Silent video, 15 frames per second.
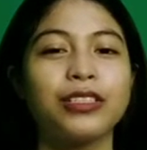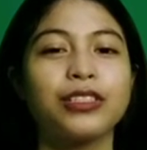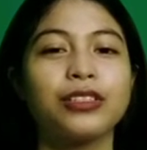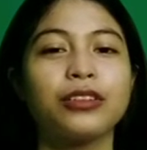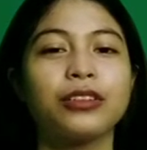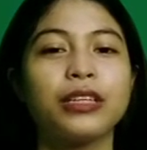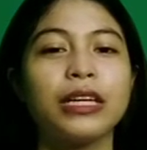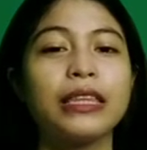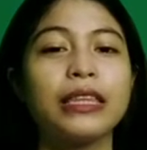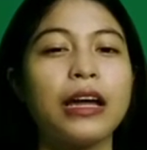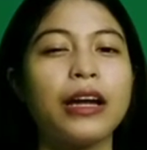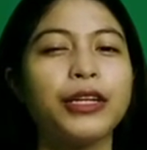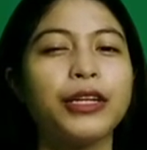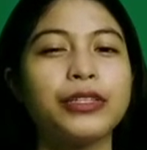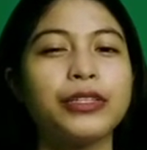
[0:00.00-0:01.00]
So, it
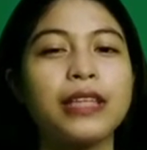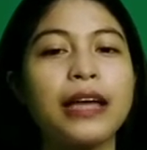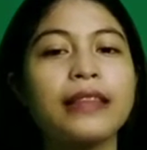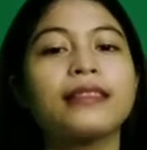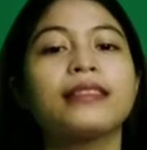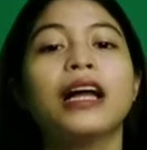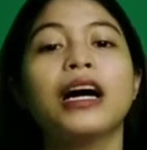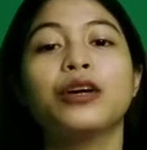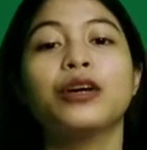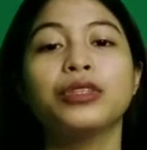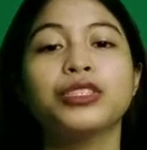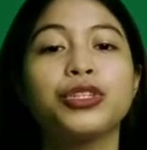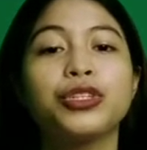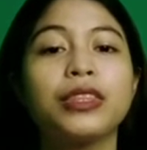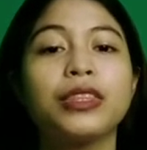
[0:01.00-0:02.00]
argues that language
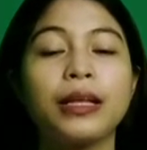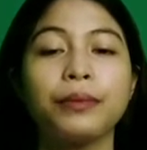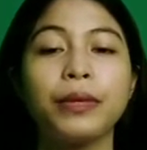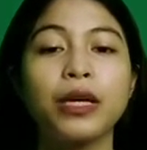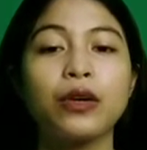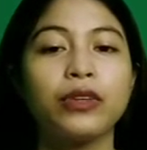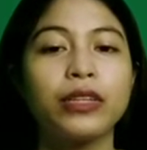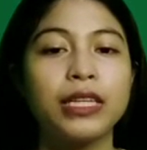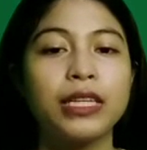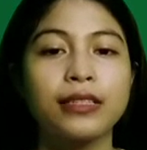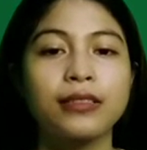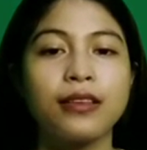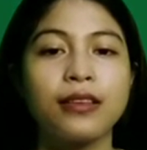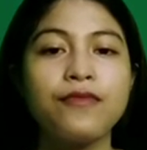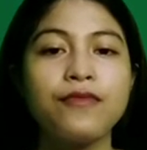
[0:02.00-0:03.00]
should not be
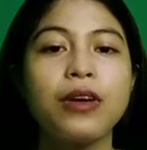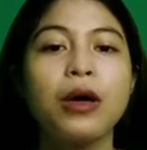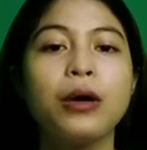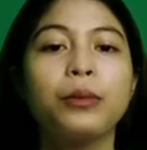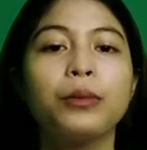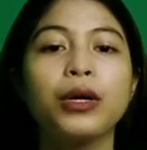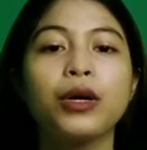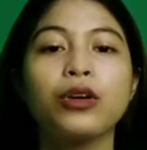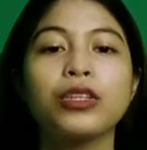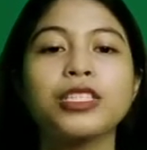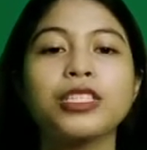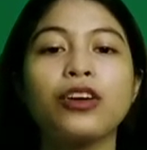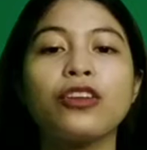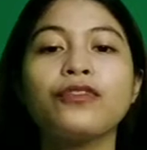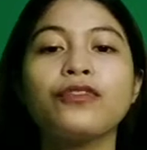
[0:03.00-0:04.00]
cohesive because
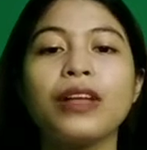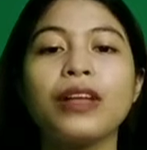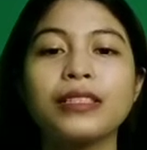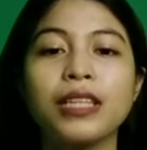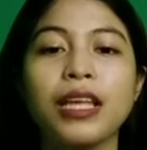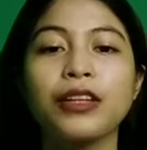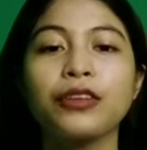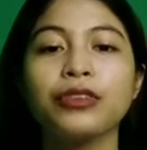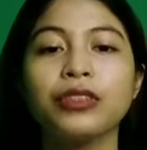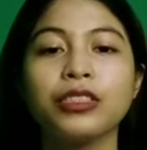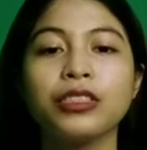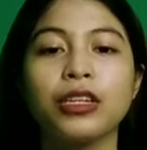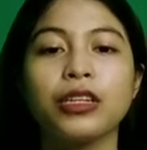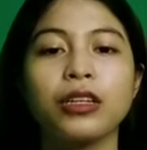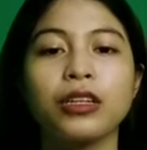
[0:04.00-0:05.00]
conflicts and
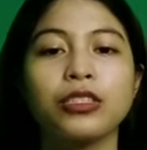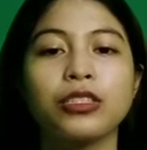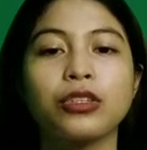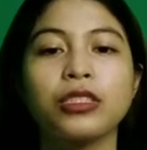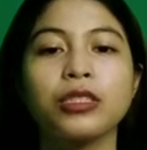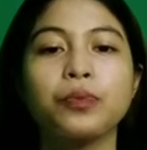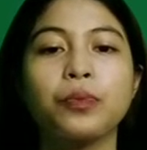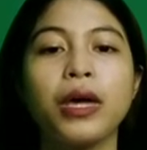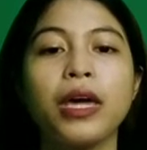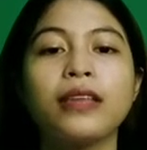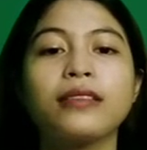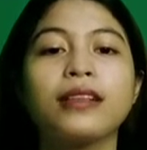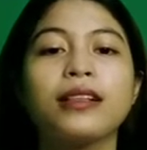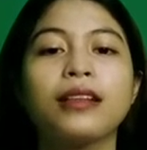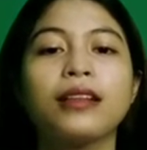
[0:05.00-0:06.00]
contradictions make
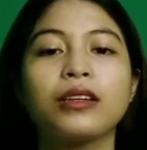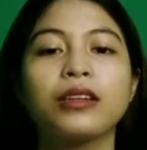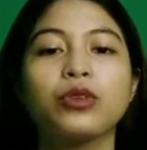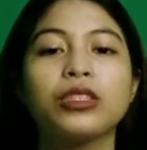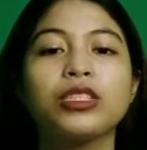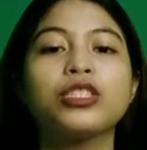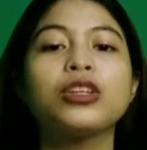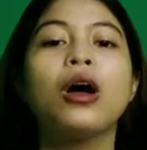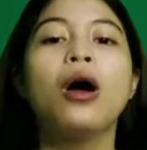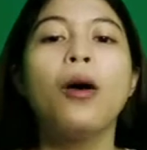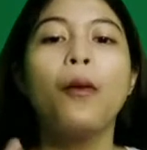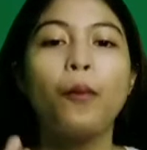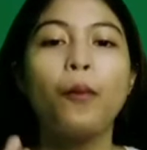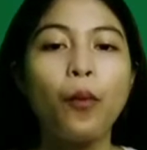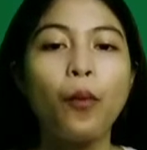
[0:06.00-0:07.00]
the language
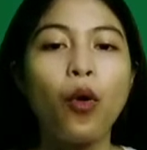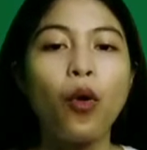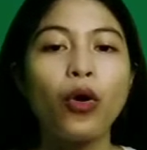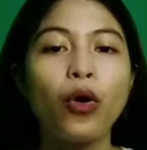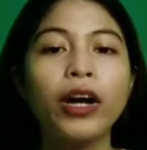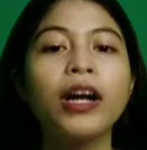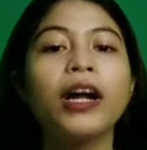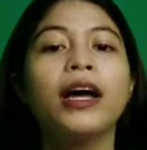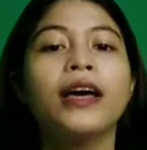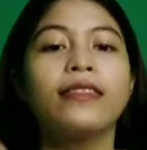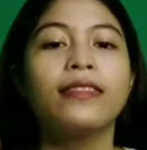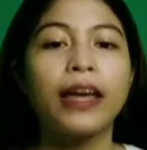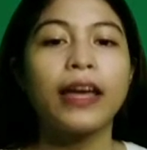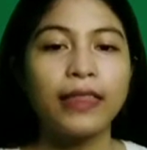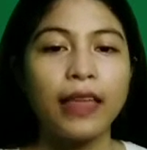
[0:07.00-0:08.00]
more
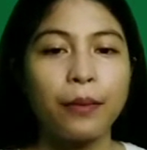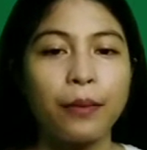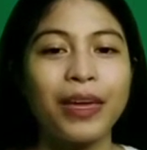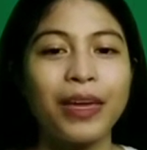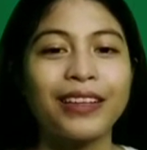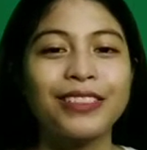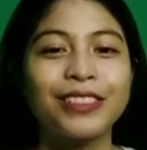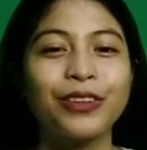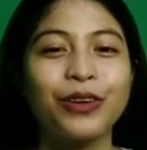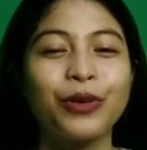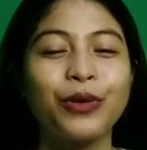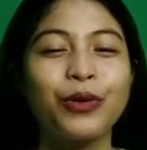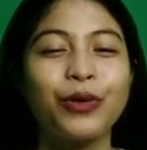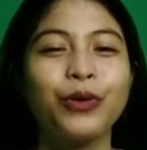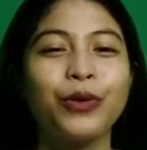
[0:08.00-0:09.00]
dynamic.
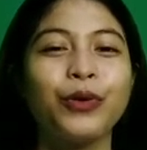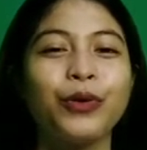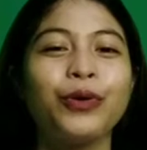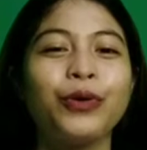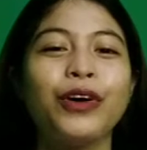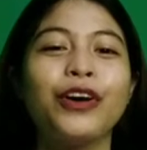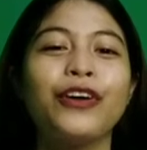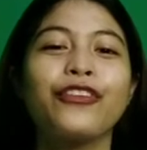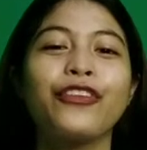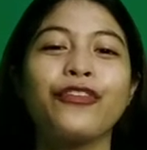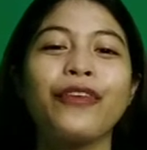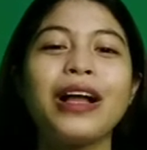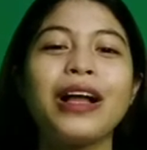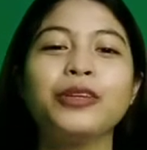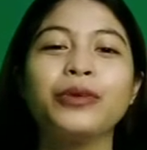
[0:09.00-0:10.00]
So, the
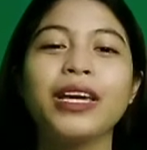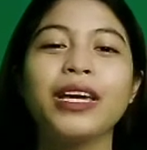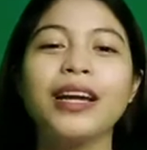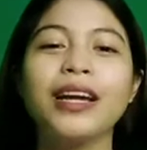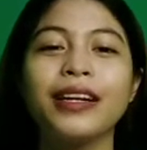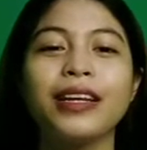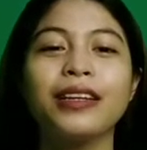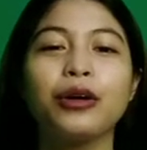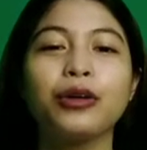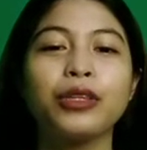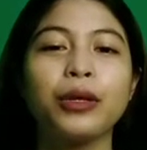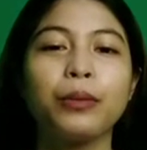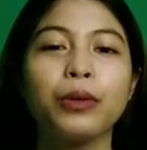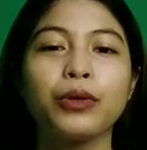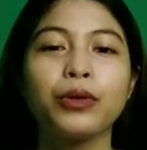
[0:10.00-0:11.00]
following are the
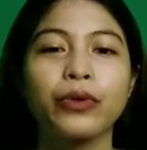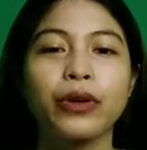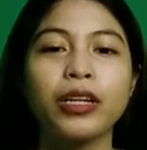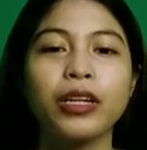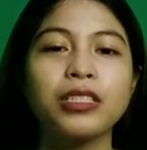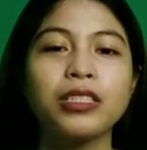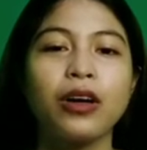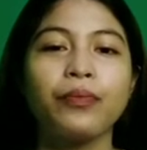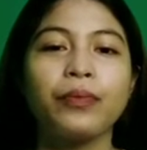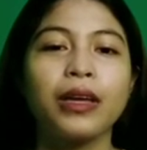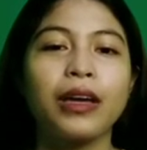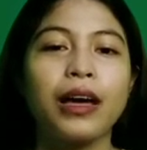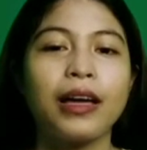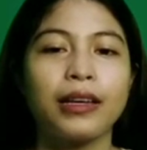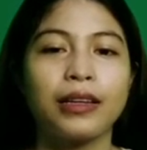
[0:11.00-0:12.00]
notable works of
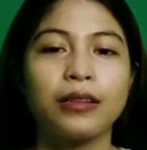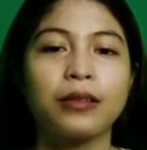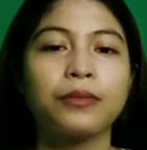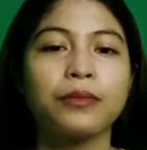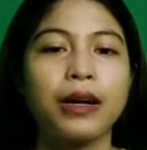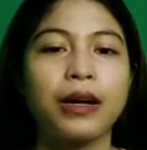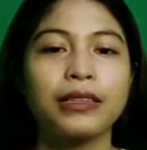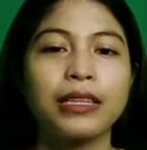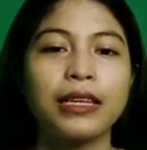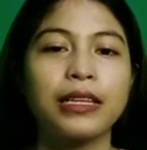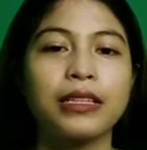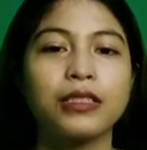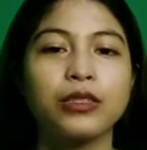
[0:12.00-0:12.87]
Mikhail Bakhtin.